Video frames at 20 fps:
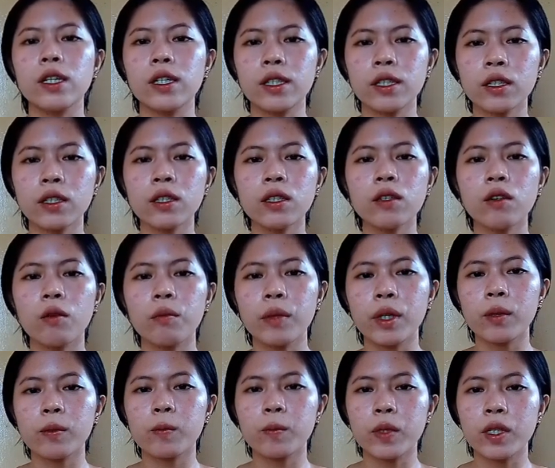
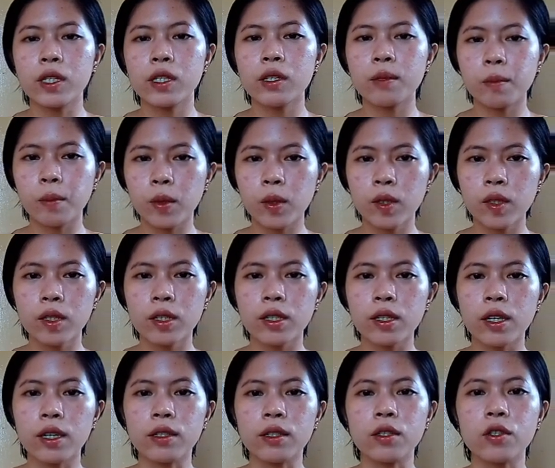ergonomic principles
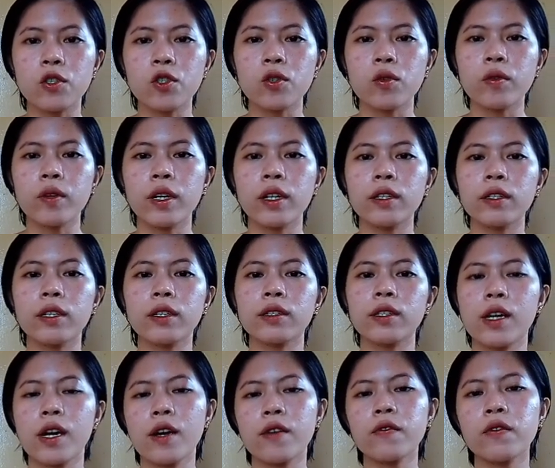and ensuring that
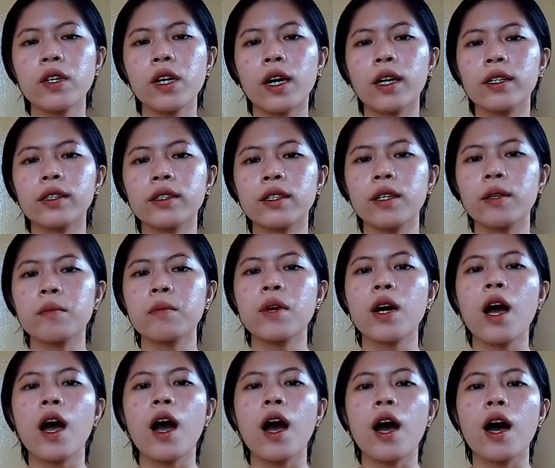every
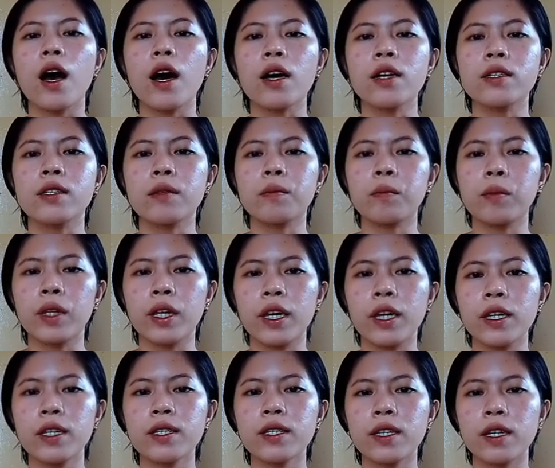item has a
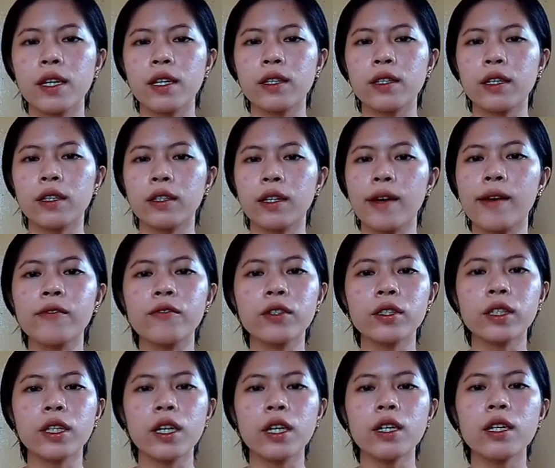place and that
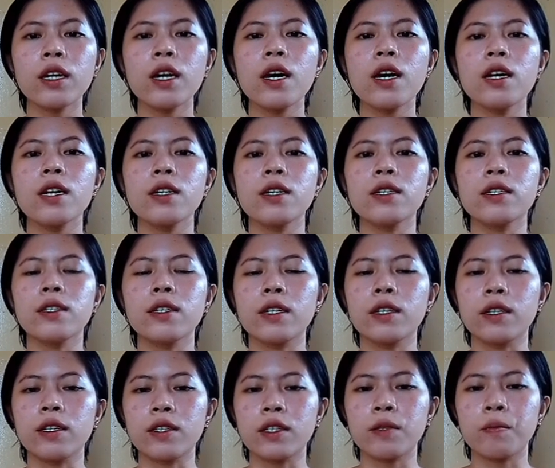everything is
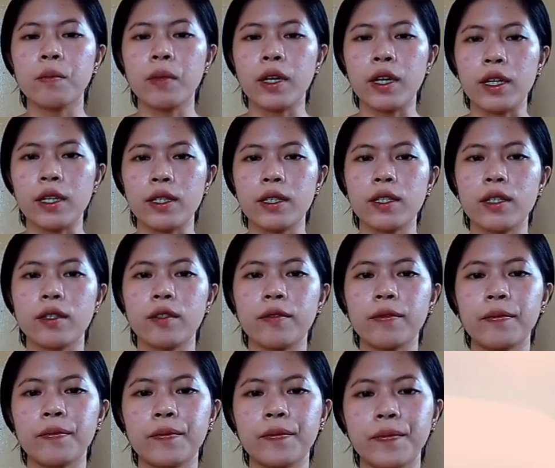in its place.
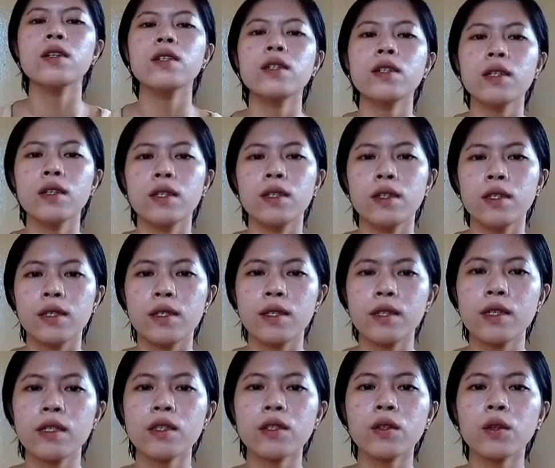
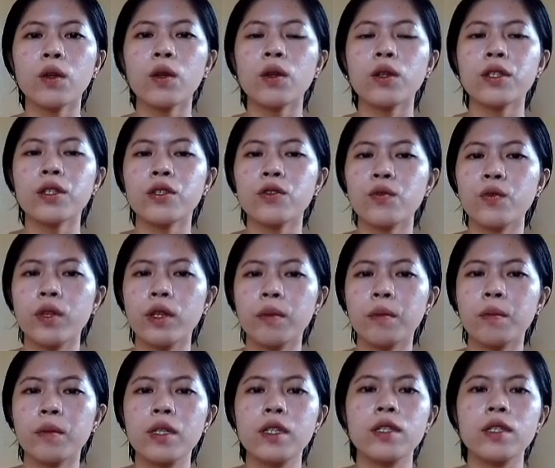Shiso or sweep.